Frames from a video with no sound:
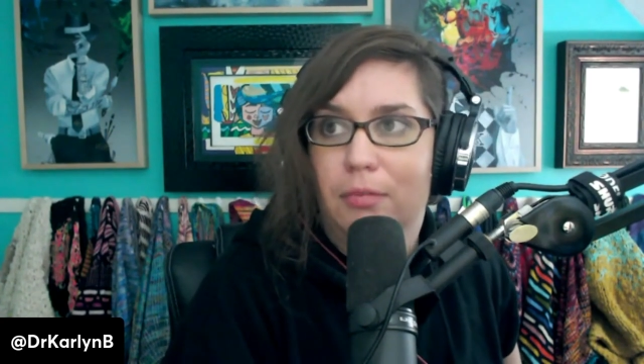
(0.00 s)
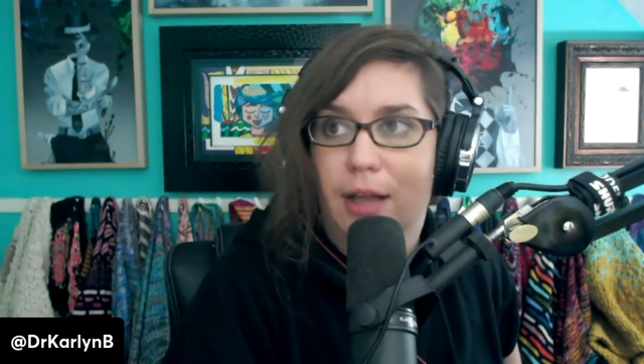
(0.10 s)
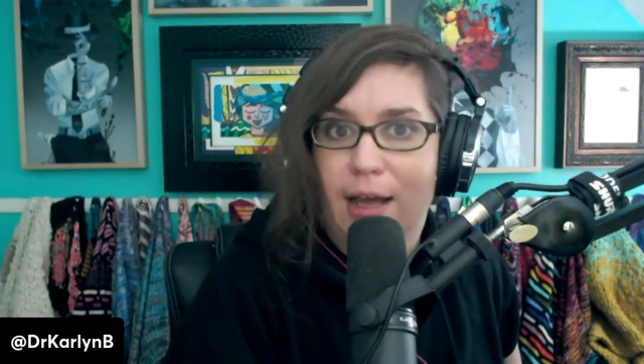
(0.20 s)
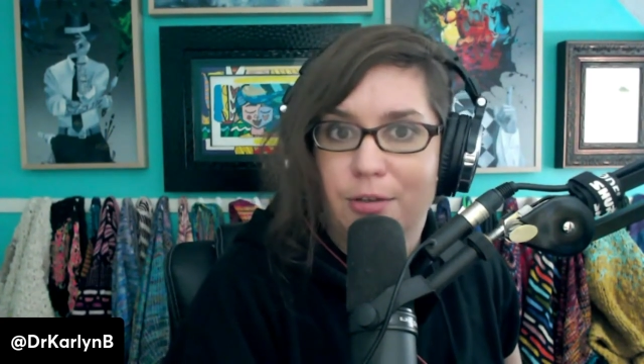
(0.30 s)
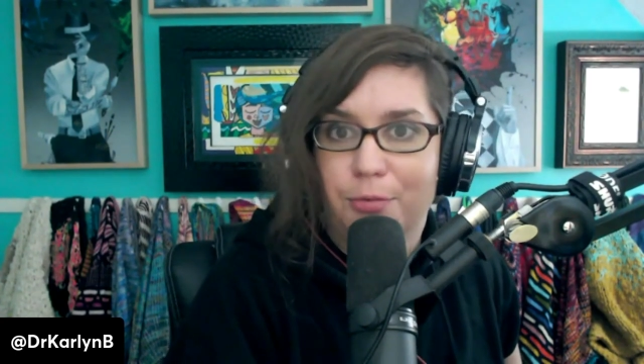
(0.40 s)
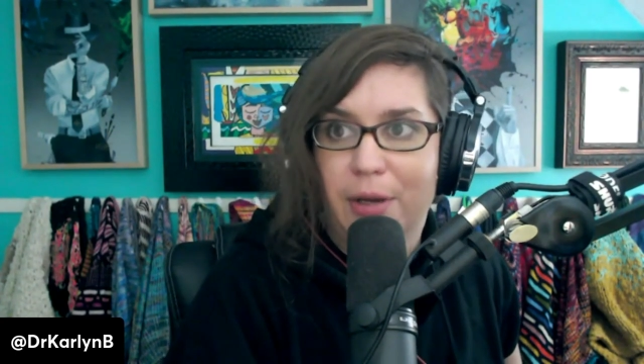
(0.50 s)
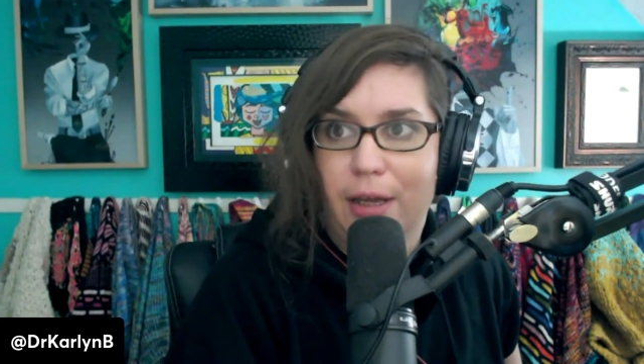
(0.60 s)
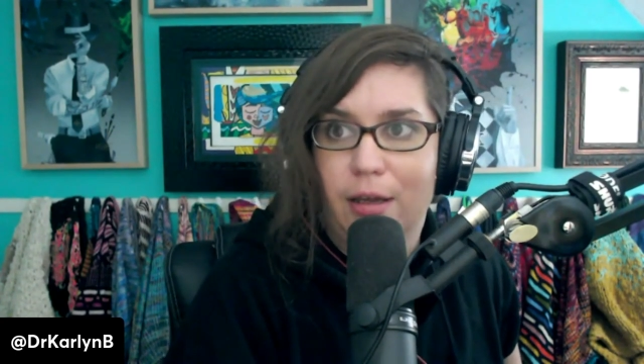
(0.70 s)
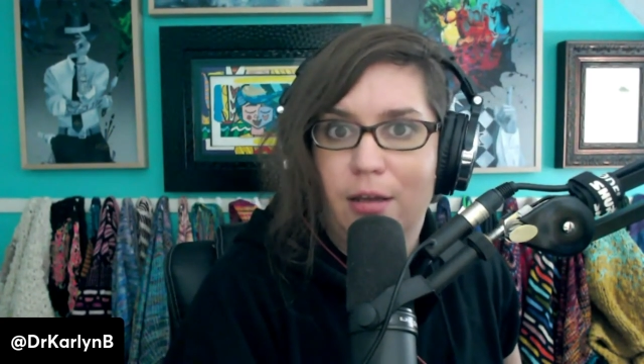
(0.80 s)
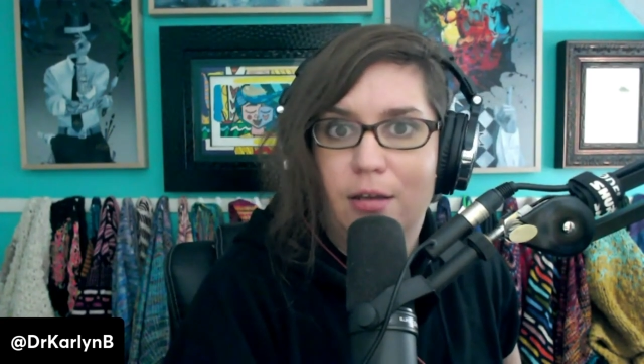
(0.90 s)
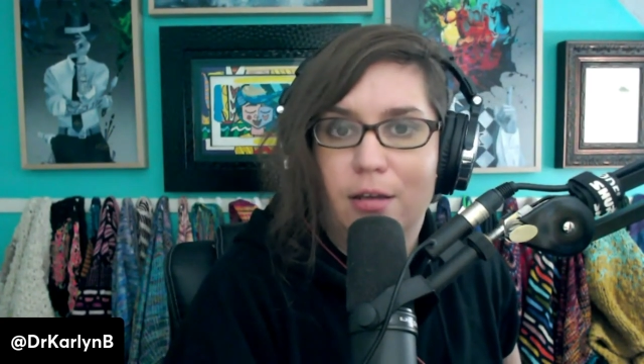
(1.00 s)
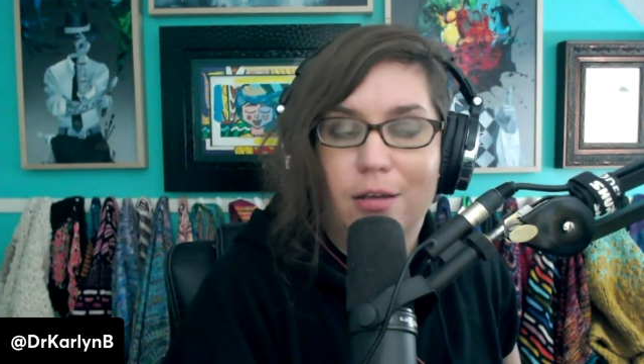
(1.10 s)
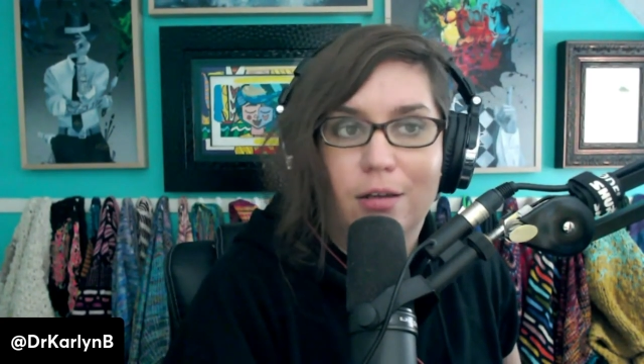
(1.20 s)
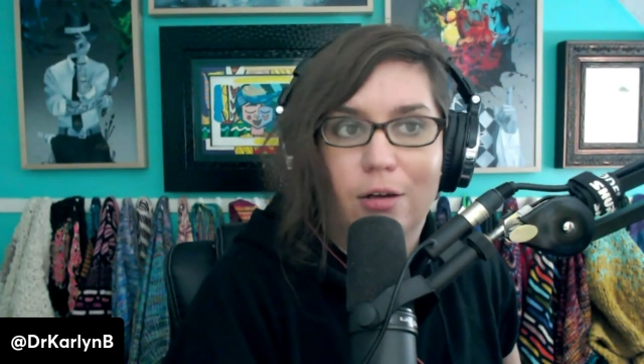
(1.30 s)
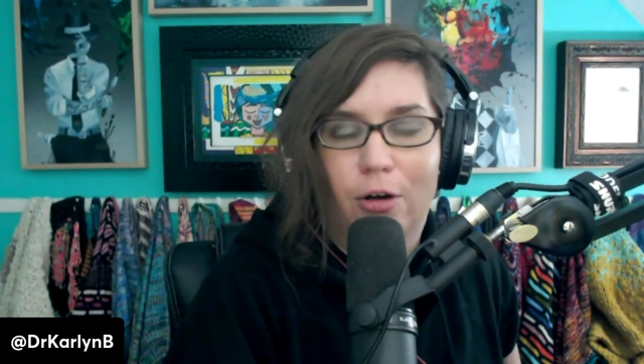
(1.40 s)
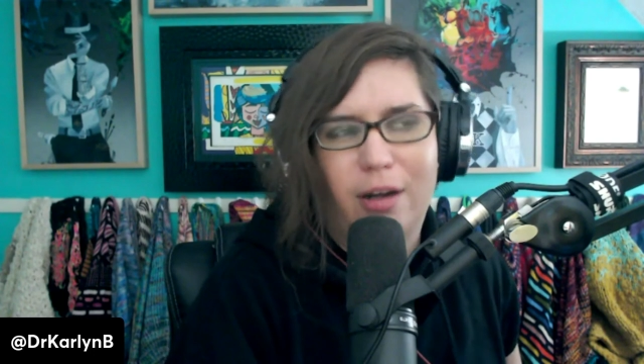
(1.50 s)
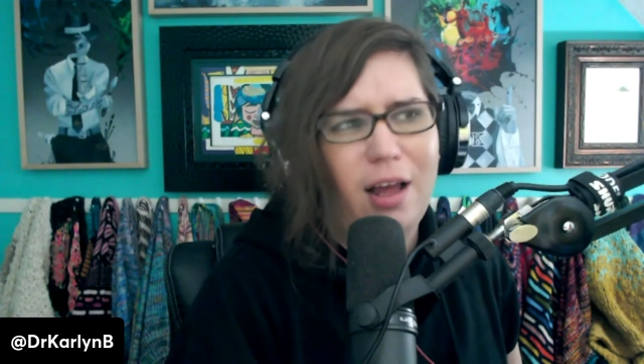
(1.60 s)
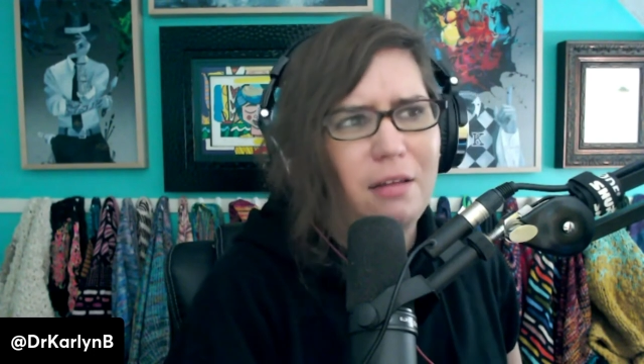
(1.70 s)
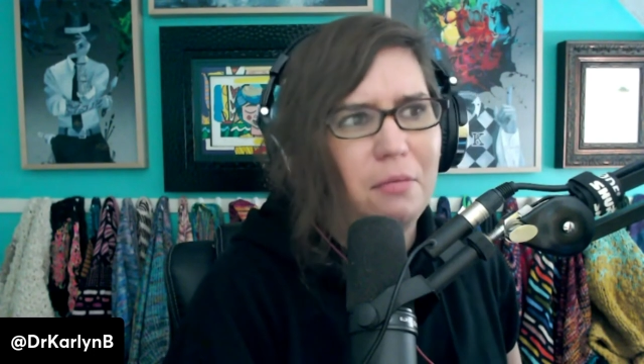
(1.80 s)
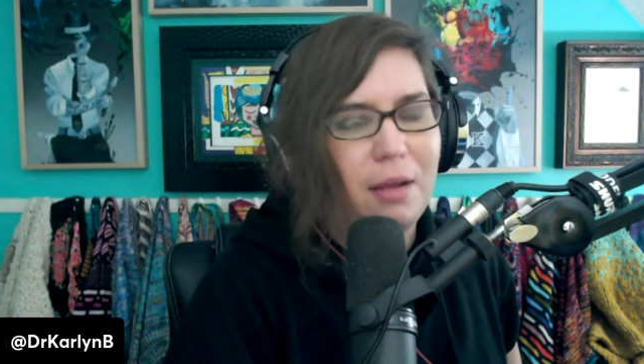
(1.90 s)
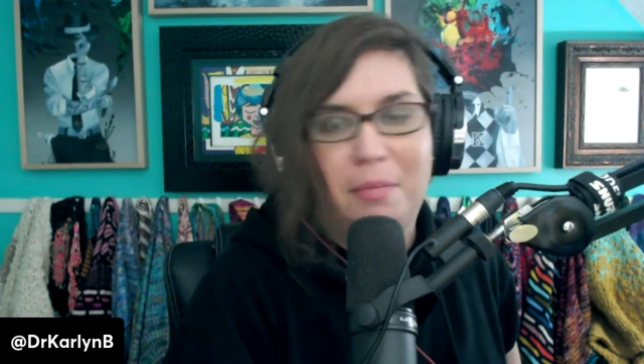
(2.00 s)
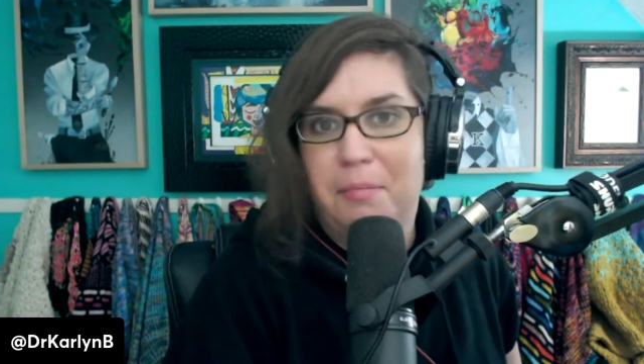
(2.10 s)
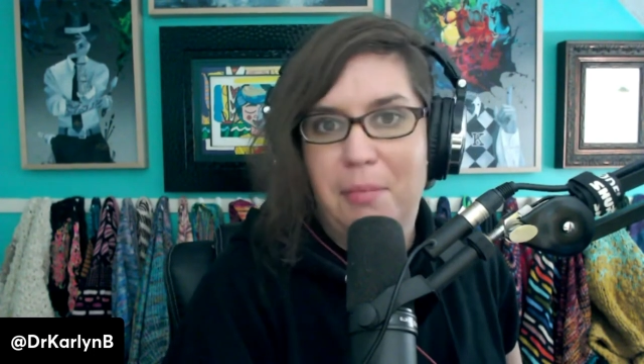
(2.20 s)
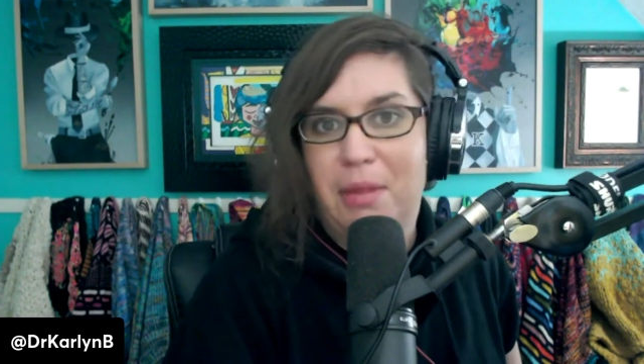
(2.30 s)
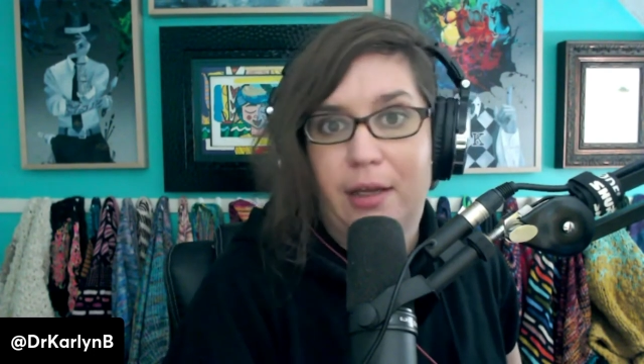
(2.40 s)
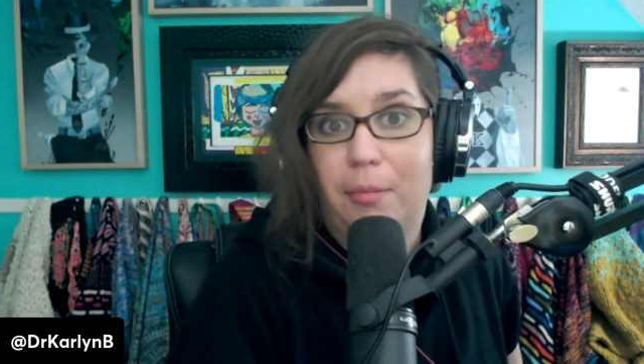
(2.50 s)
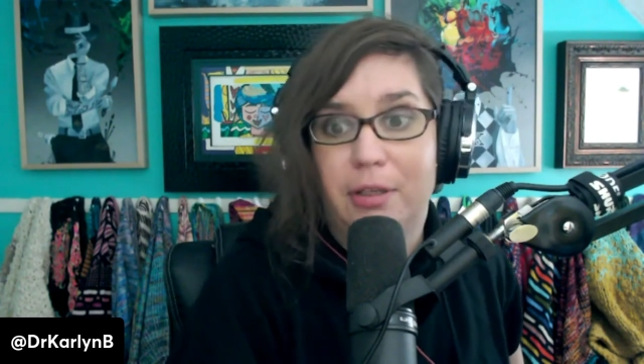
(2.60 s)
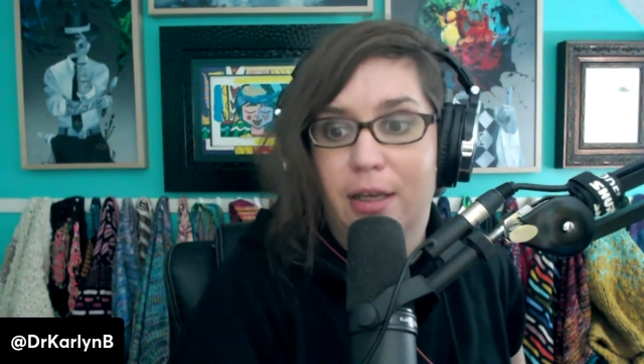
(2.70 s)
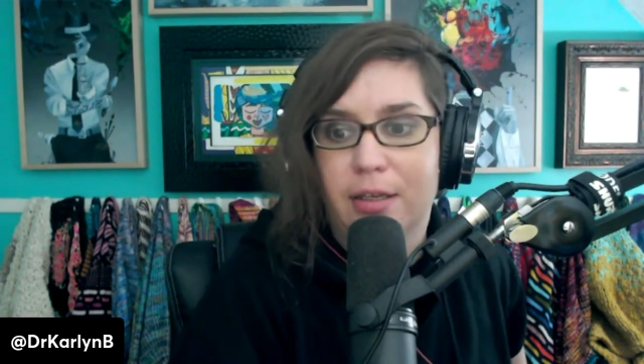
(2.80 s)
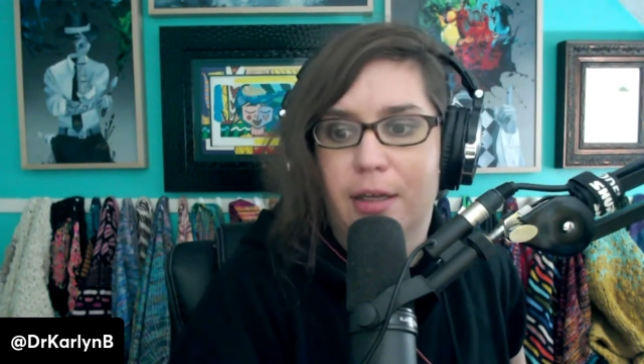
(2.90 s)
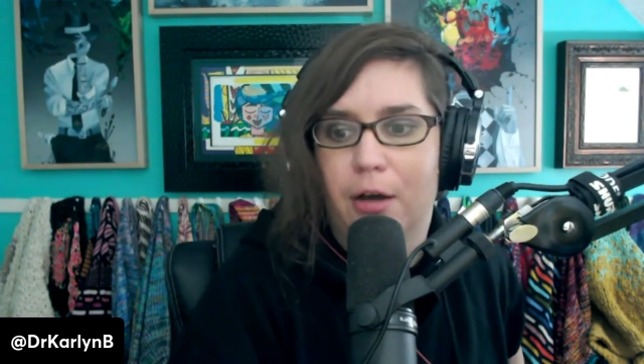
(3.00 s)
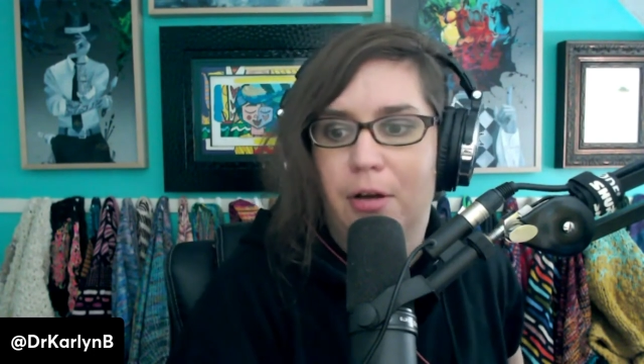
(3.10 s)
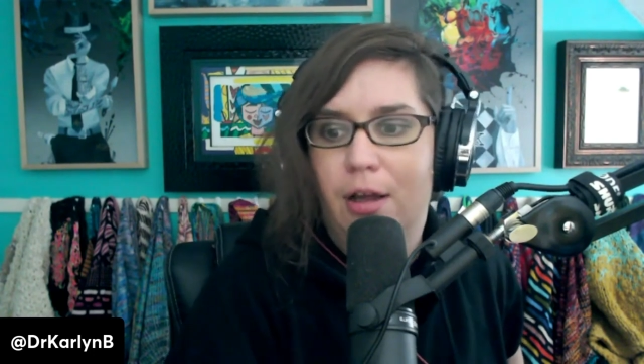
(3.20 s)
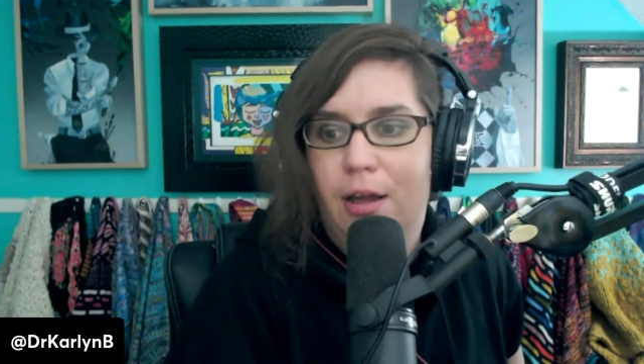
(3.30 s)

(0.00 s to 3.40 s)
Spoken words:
last week, or not, I mean, maybe like a couple days ago,